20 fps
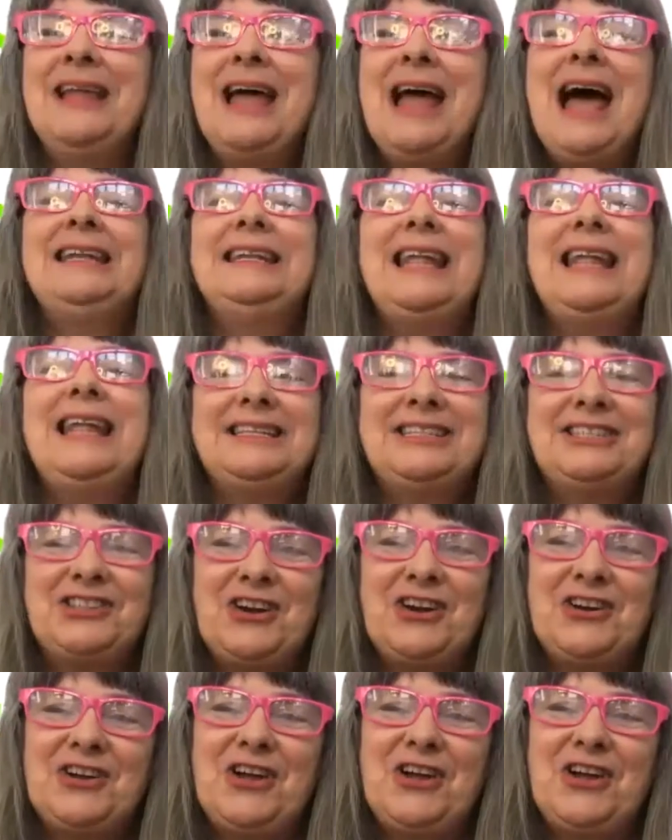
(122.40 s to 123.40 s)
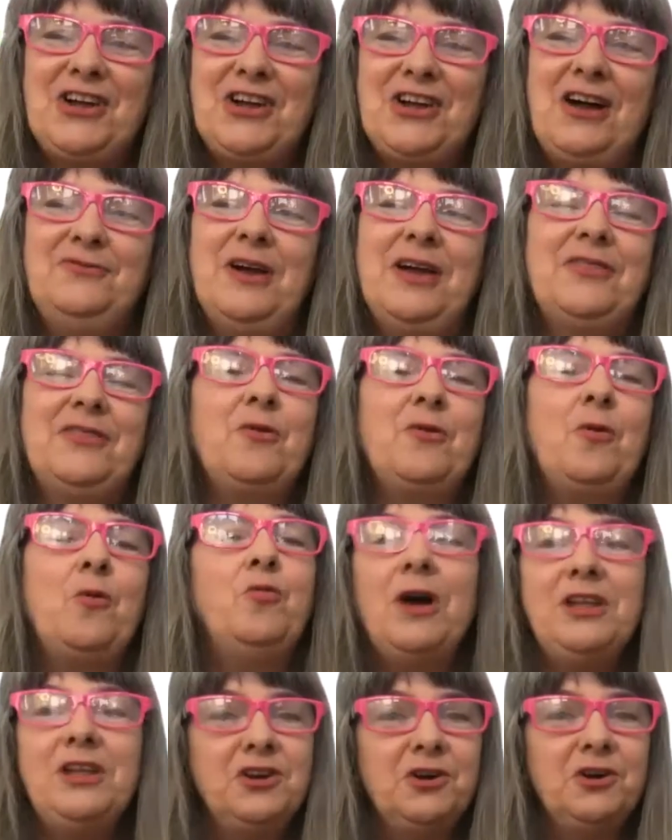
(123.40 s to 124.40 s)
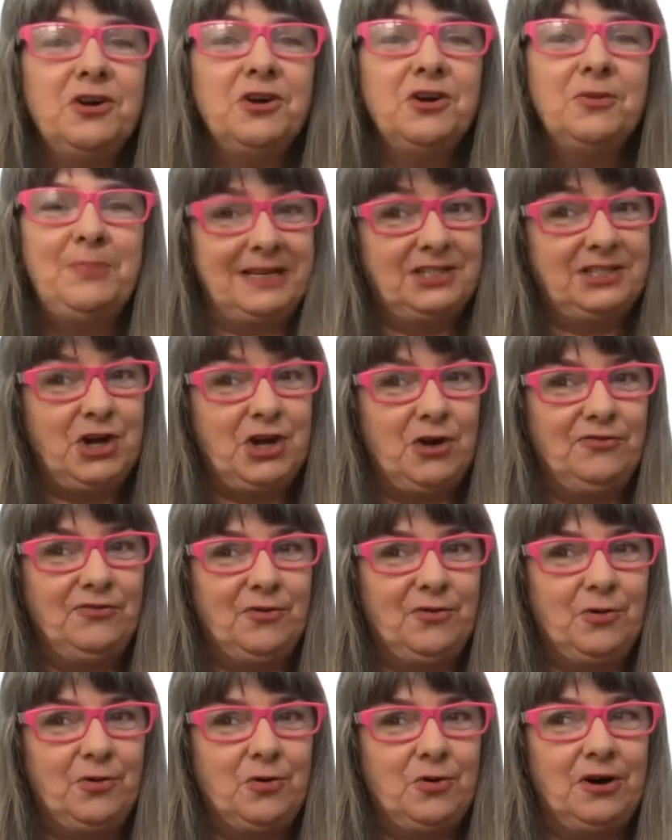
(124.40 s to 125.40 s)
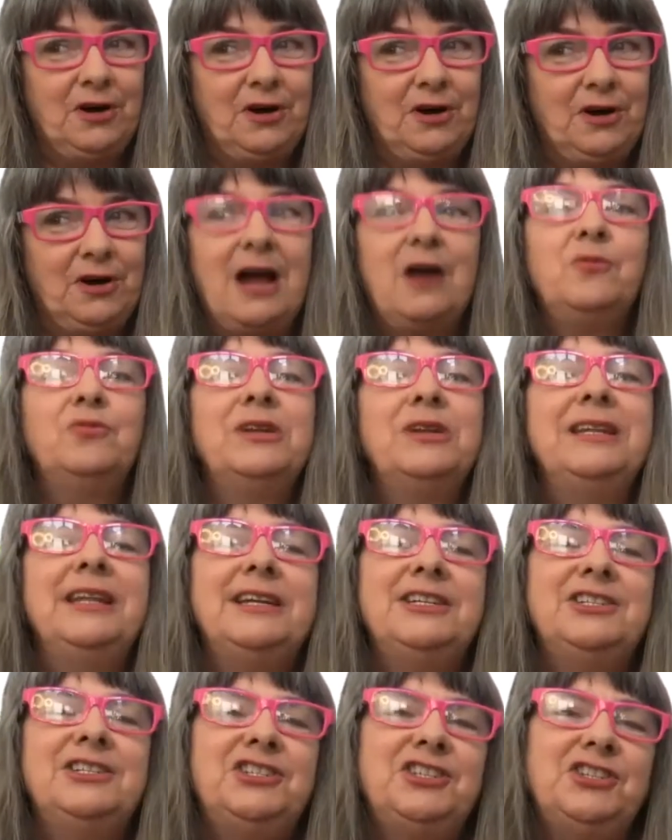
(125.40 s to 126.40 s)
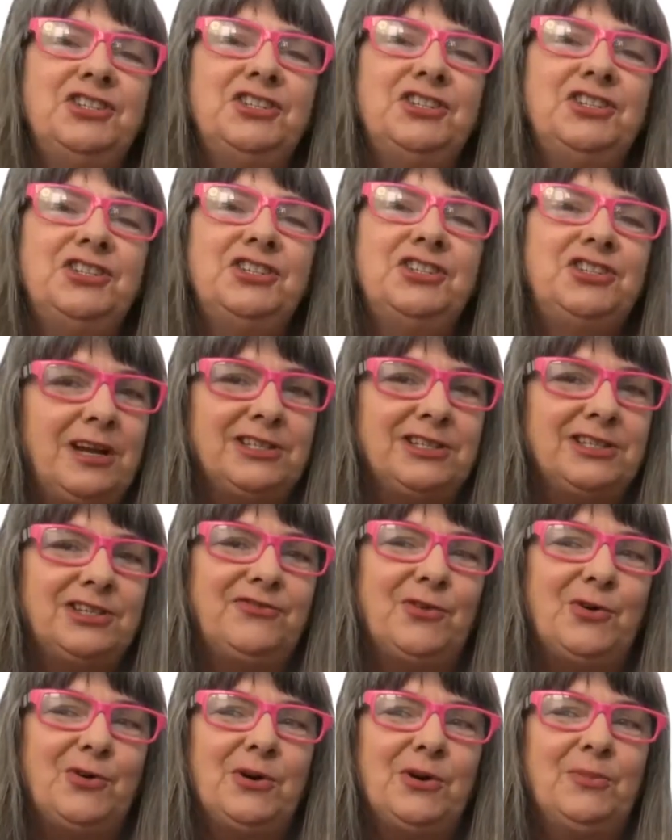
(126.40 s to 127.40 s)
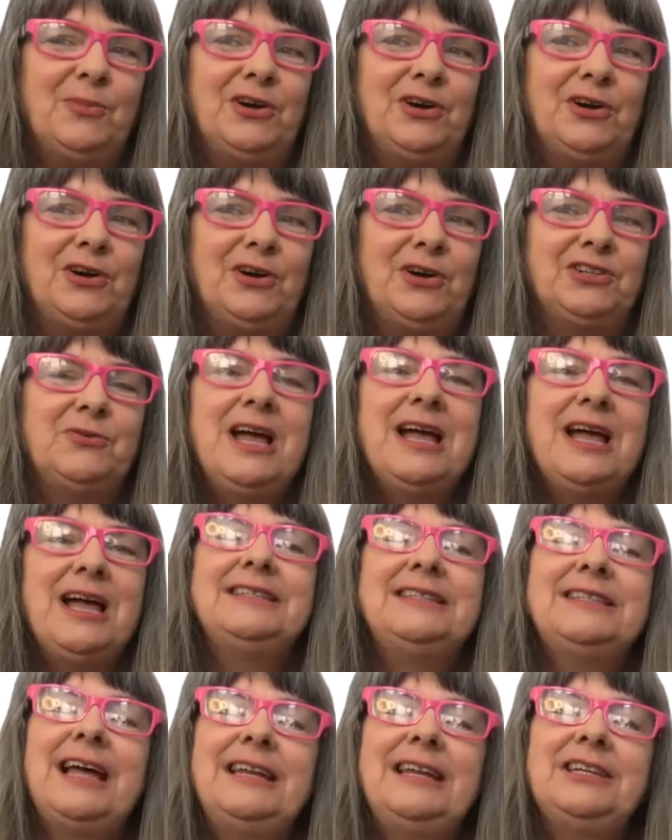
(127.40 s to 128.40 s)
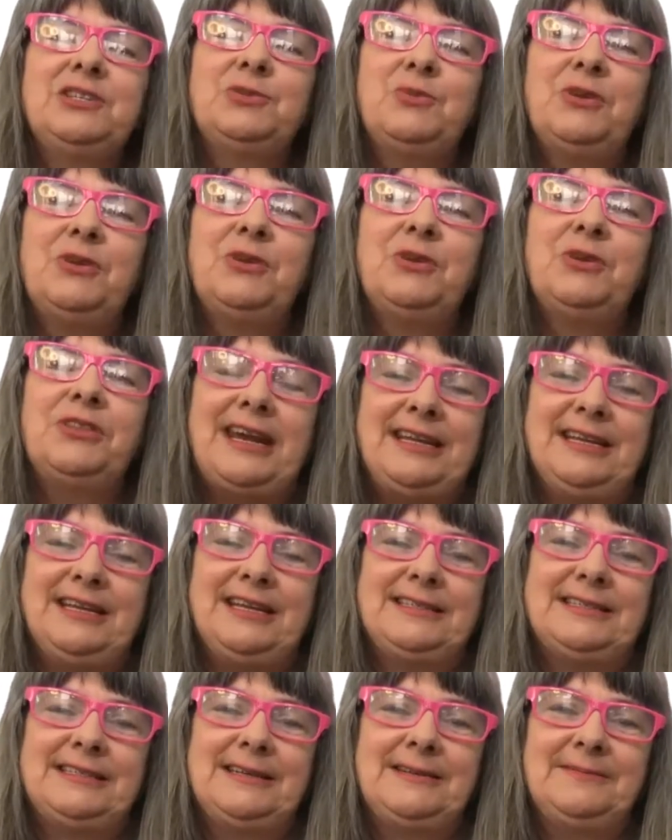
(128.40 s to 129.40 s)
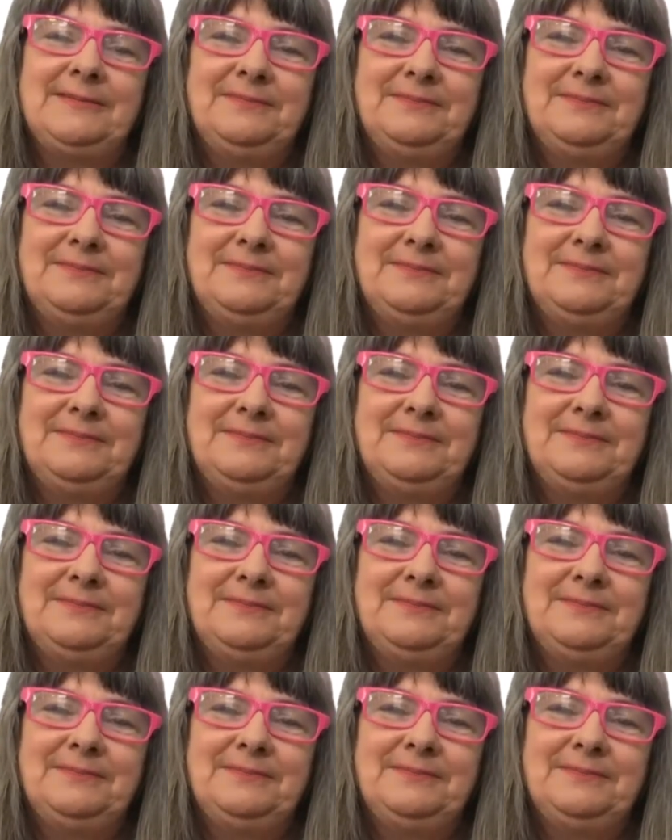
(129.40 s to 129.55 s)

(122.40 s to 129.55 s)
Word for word: let's start off with what you're best known for a relationship transformer. So, tell us what that is.